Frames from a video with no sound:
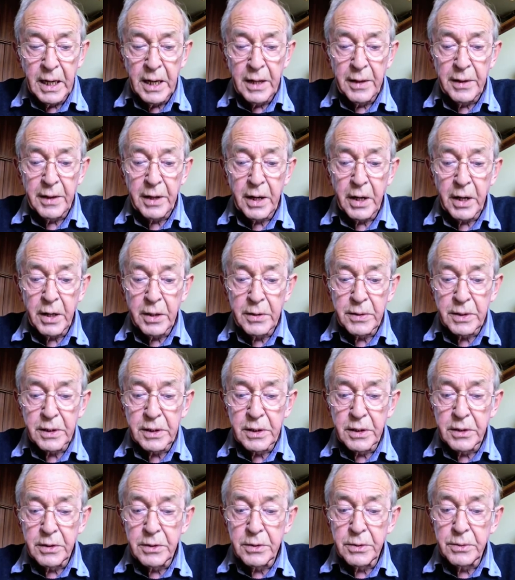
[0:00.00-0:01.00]
The owner
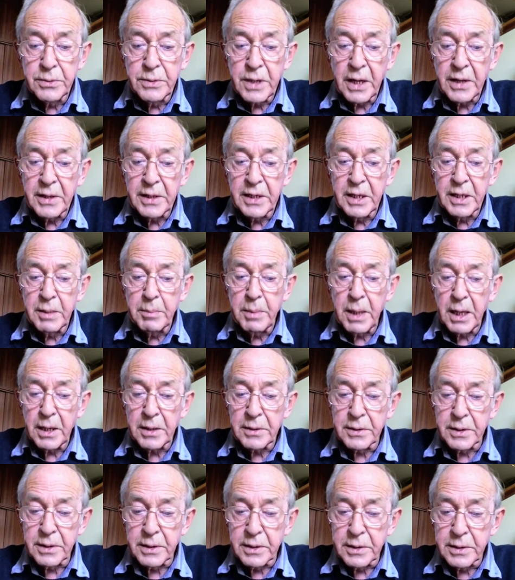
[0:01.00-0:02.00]
could do nothing
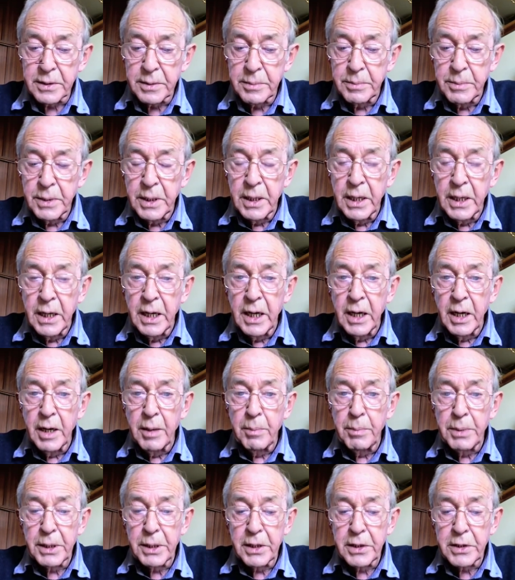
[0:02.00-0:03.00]
about it
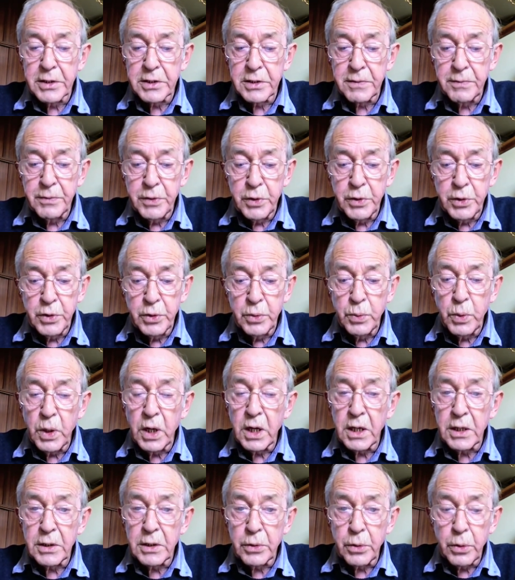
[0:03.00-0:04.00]
because of New
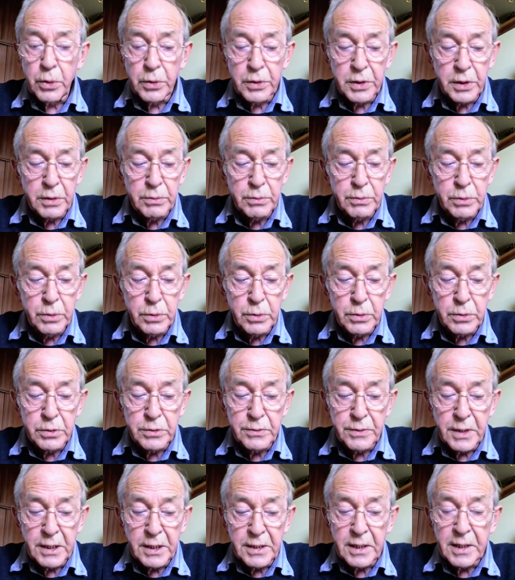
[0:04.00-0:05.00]
World Order rules and
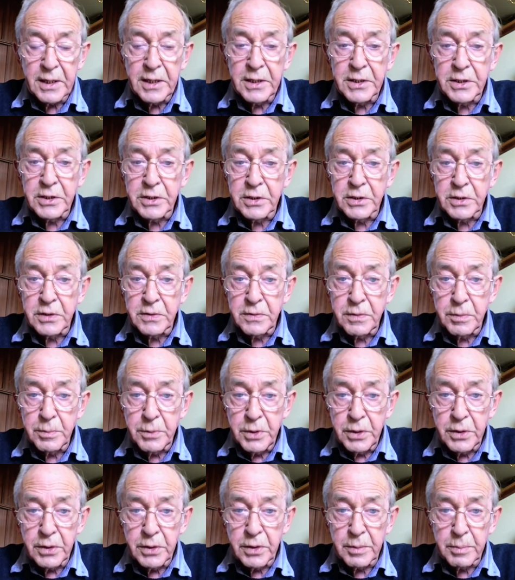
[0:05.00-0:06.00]
regulations from
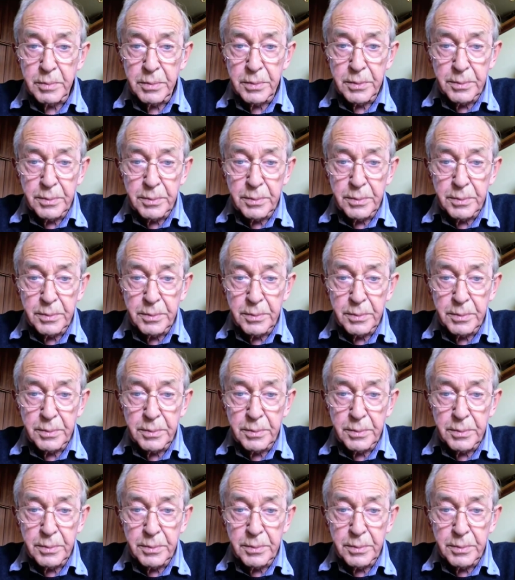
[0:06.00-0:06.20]
Europe.